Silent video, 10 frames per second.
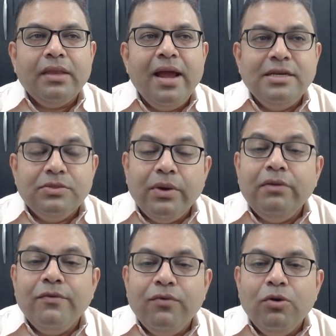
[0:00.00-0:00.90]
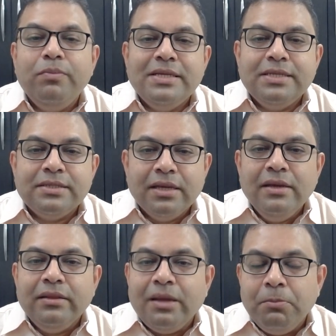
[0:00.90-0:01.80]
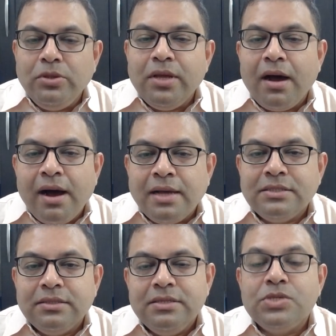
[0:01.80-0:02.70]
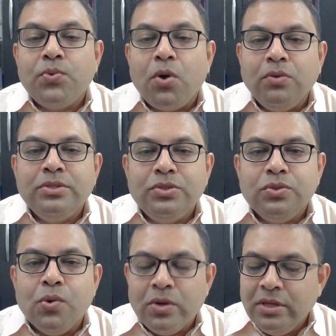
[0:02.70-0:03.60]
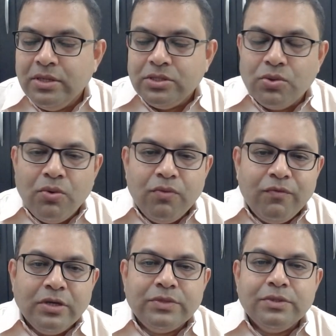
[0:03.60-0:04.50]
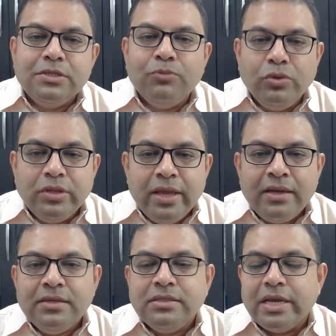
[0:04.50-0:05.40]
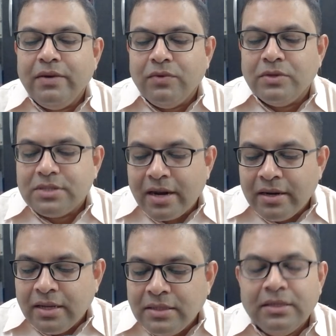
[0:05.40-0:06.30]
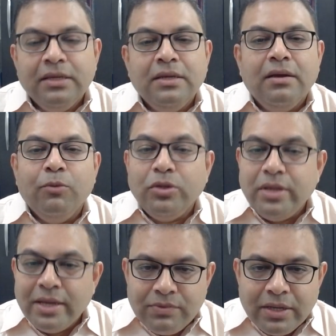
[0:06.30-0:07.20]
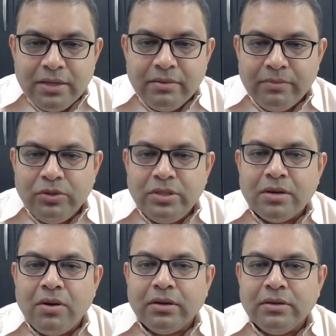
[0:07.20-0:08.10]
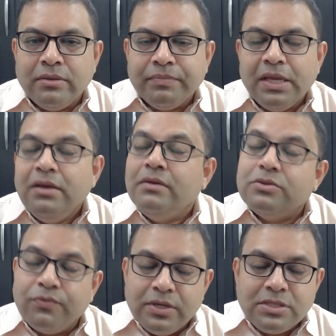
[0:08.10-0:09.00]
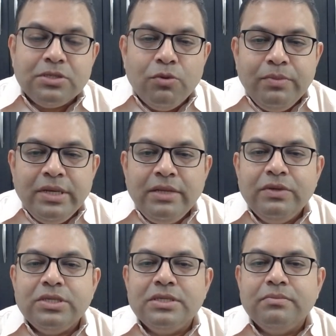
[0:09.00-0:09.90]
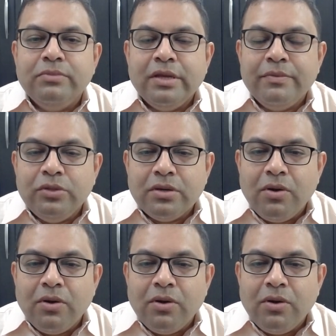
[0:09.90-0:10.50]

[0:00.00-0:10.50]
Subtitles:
It's one of the four places that Buddha asked his followers to go. So first was Bodh Gaya, second was Sarnath. Bodh Gaya is where Buddha got, so first is Lumbini, which is where Buddha